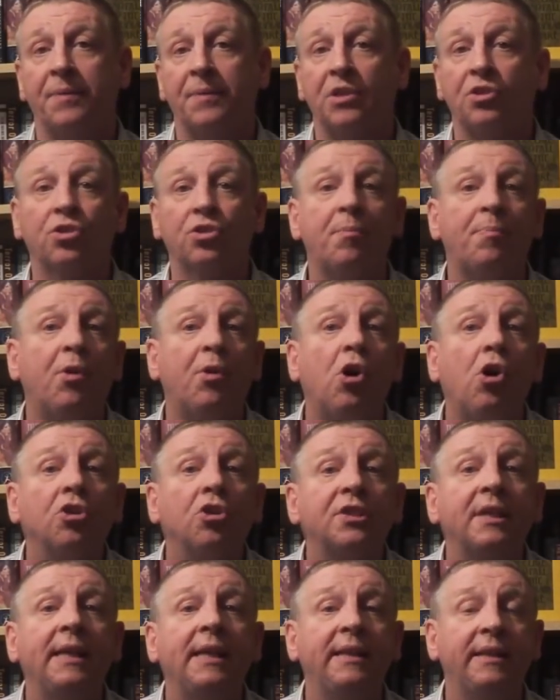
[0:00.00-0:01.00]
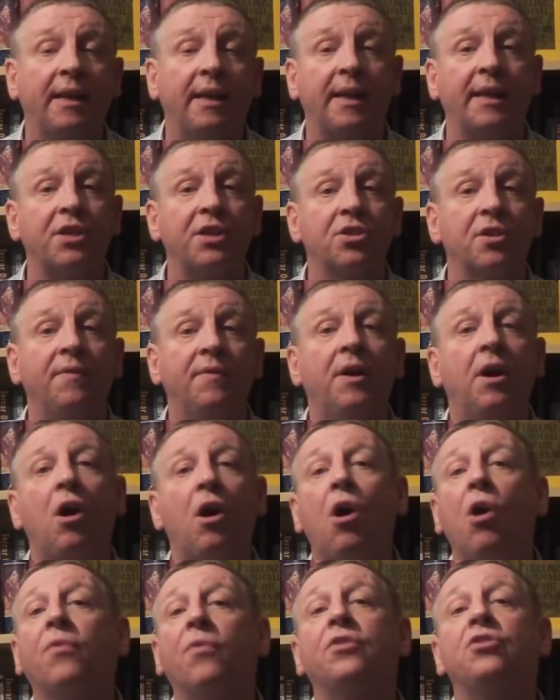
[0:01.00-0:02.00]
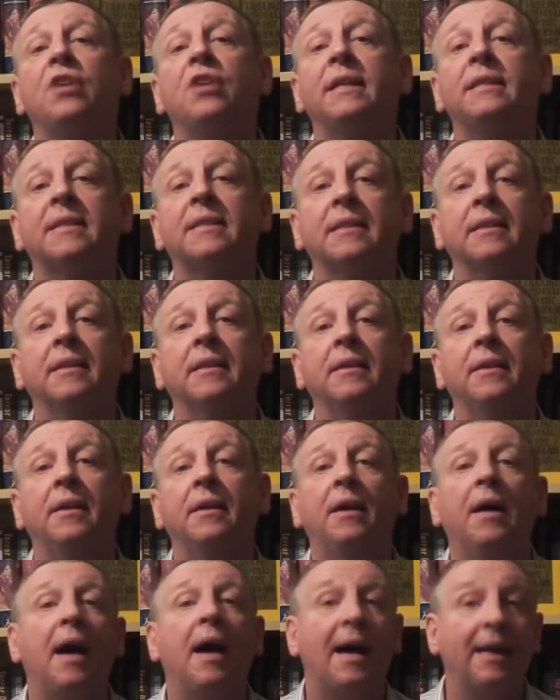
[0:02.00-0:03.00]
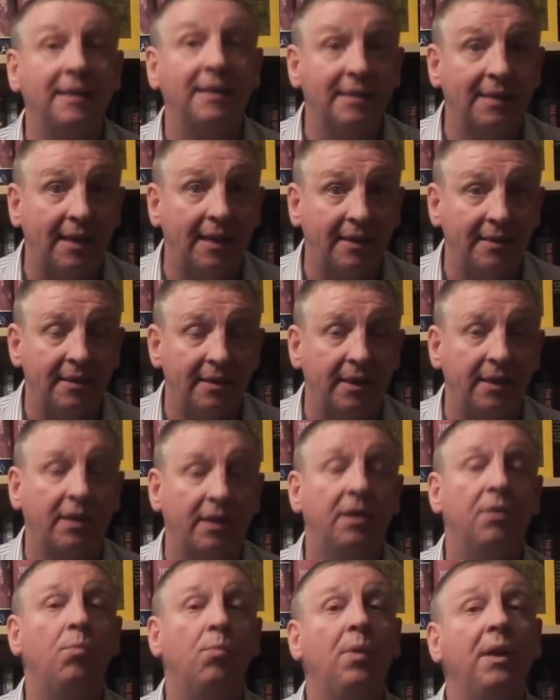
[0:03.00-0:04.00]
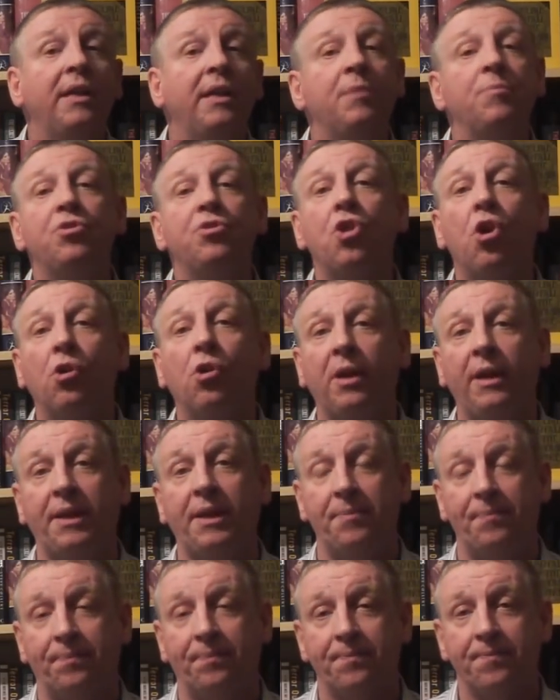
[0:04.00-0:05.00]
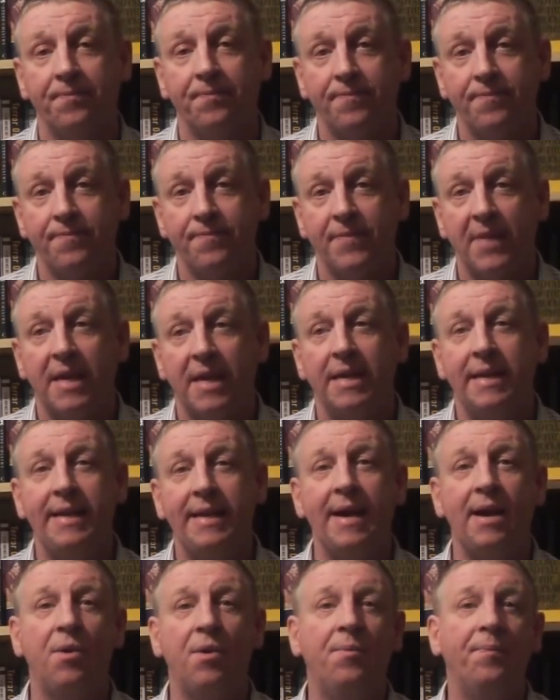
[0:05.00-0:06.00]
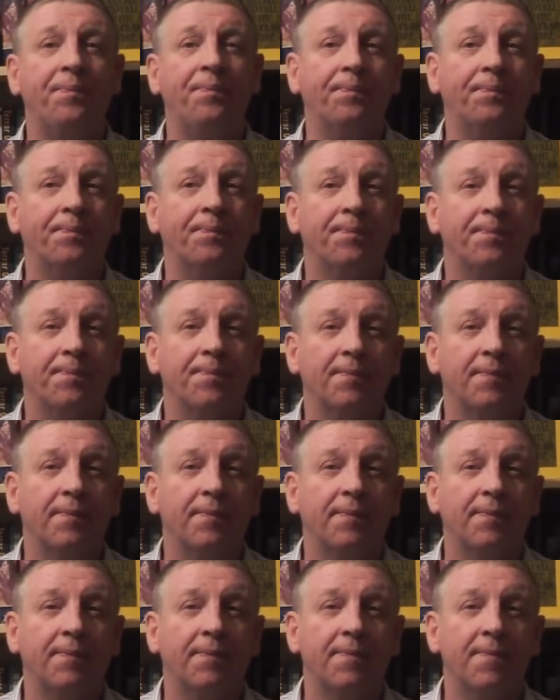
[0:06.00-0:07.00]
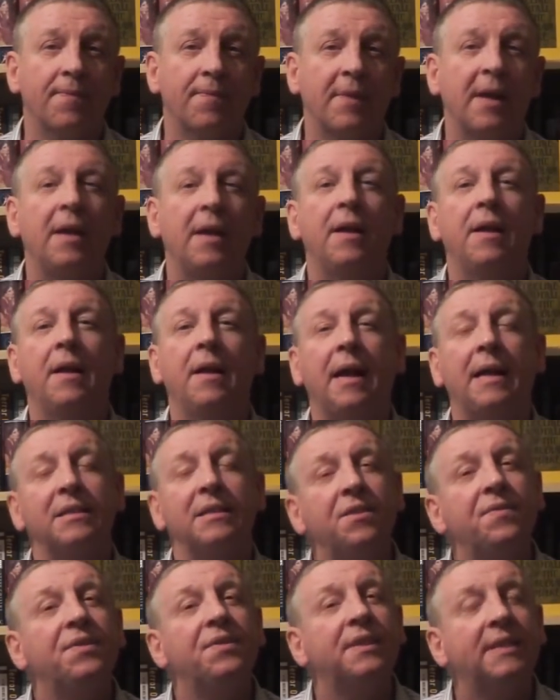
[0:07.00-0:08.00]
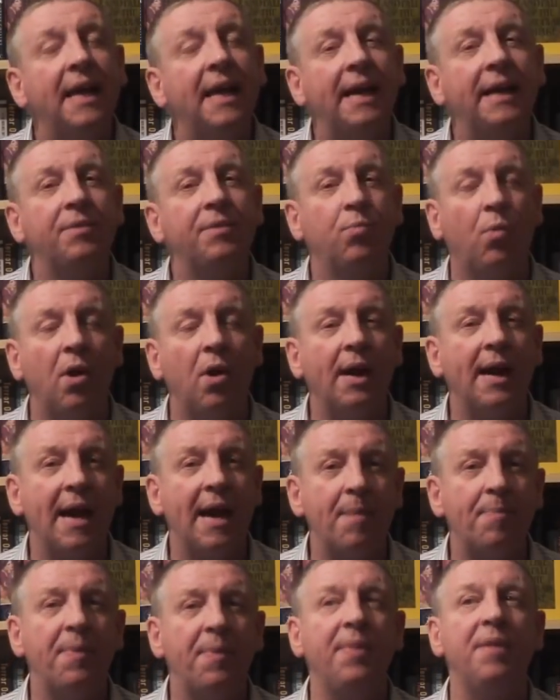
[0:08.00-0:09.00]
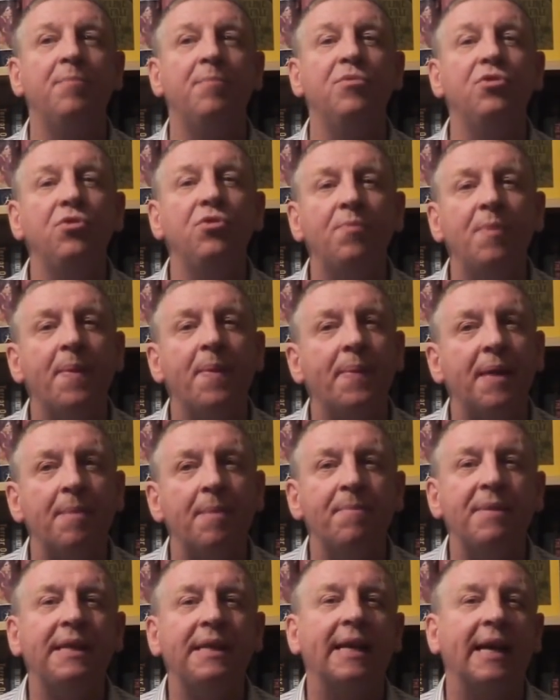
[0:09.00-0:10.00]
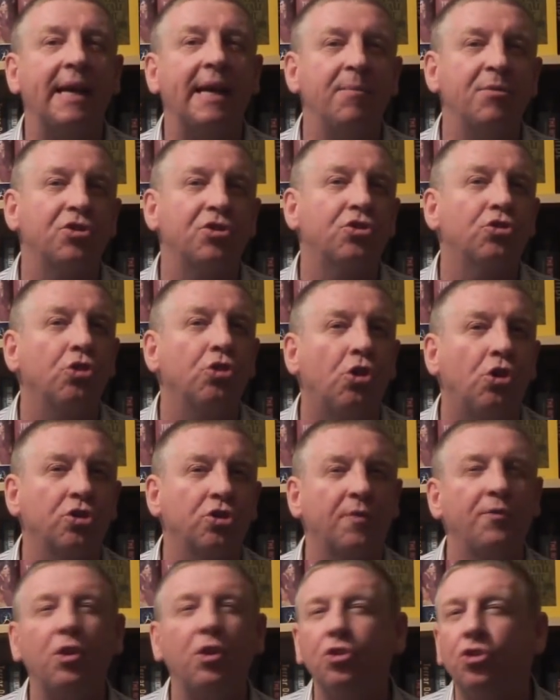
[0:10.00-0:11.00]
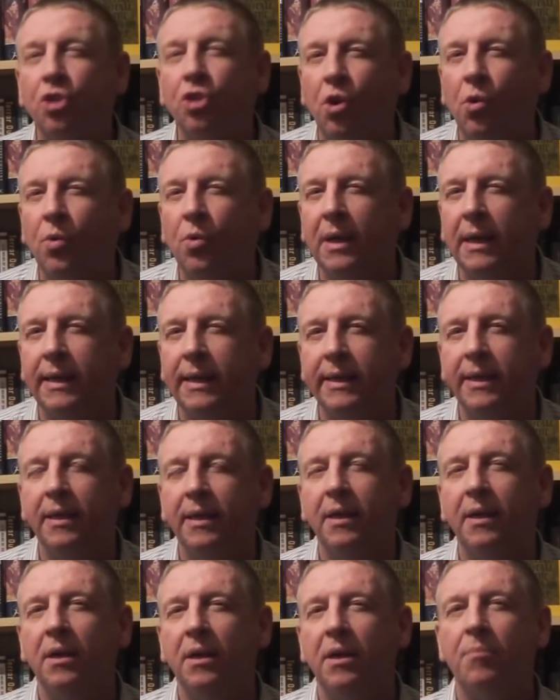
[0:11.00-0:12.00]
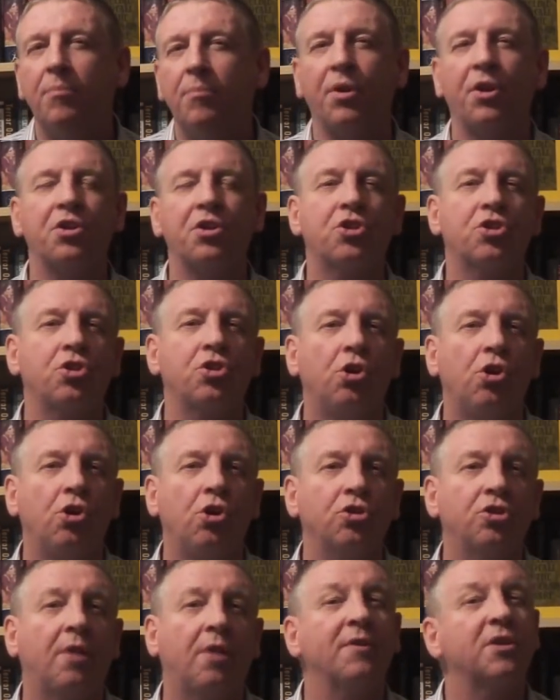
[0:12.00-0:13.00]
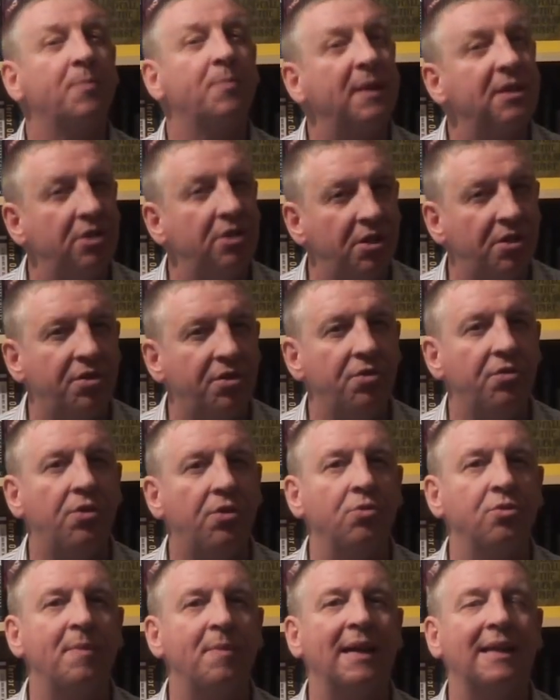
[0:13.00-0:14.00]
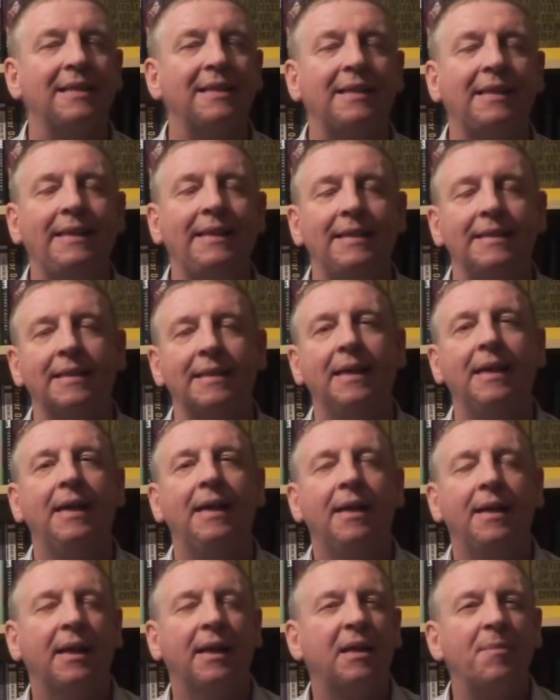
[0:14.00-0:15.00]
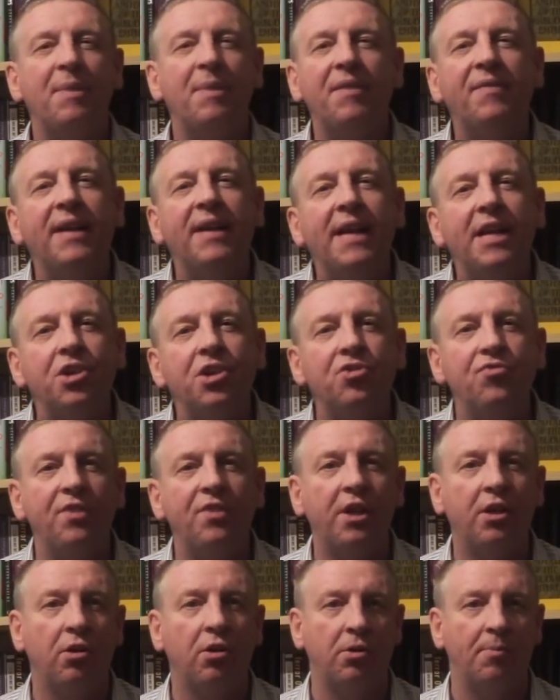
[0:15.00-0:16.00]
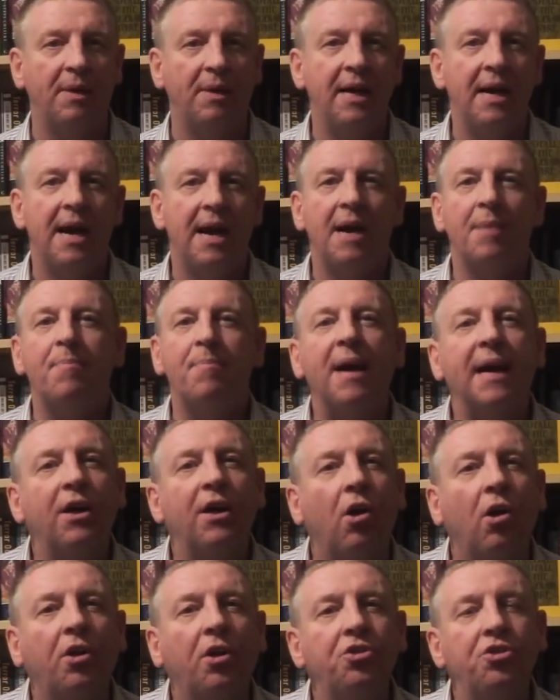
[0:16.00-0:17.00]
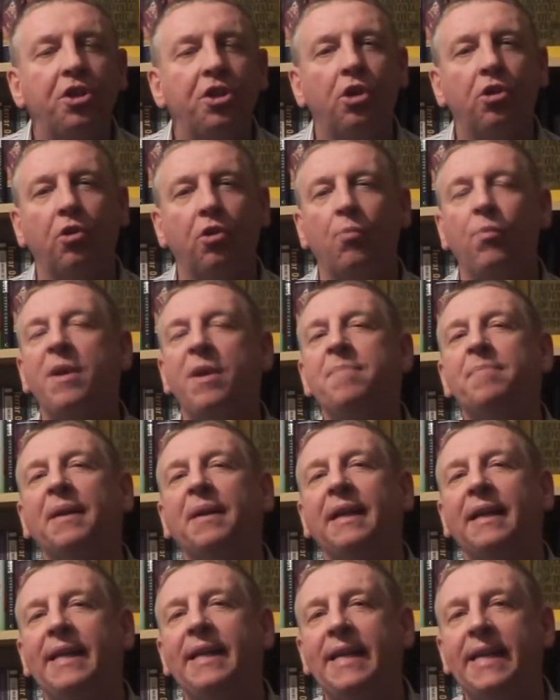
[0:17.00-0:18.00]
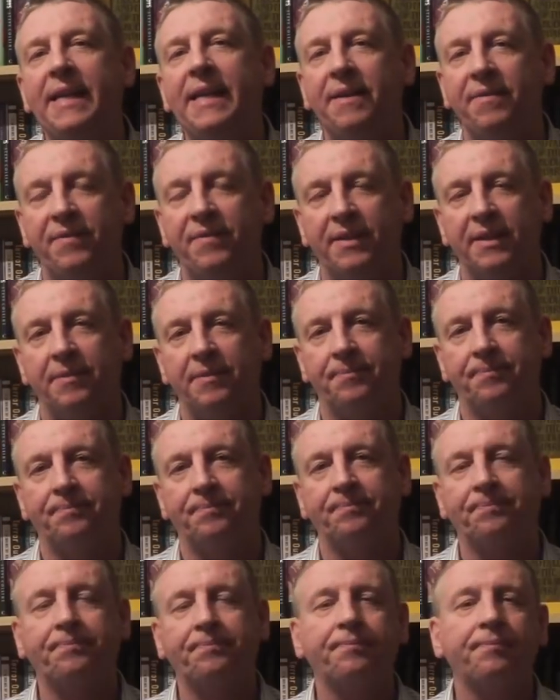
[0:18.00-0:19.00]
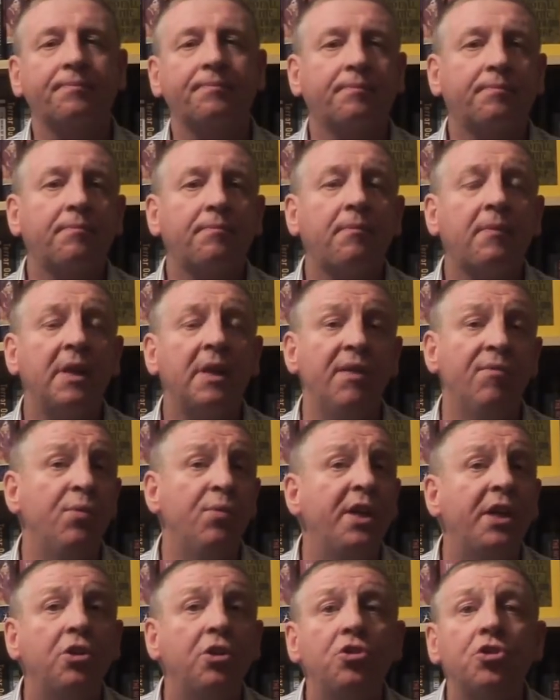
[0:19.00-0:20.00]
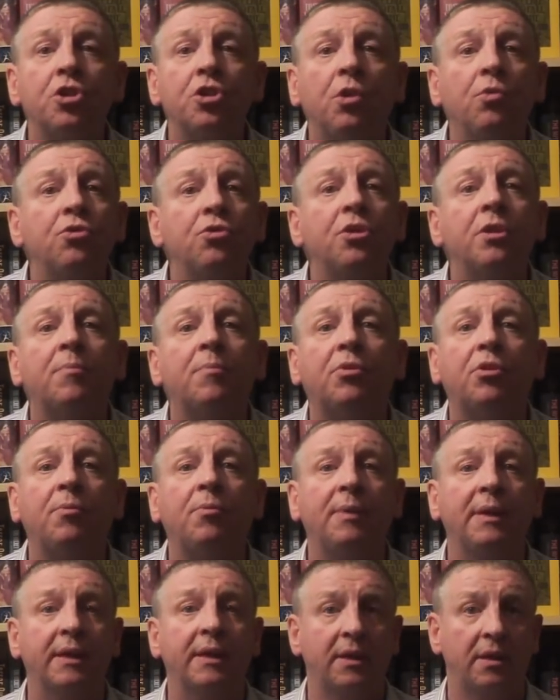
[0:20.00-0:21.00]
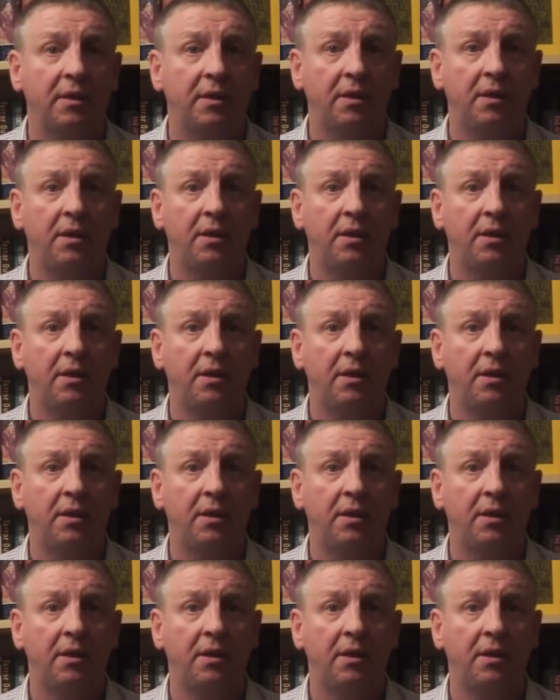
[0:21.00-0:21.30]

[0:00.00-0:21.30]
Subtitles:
supporting the likes of Arthur Jensen, Hans Eysenck, William Shockley. Now, as I've said, what happened, the movement then became a sort of, not totally, but a sort of, especially through those magazines, like a bit of a history club, a biology club. We believed if we could show to the public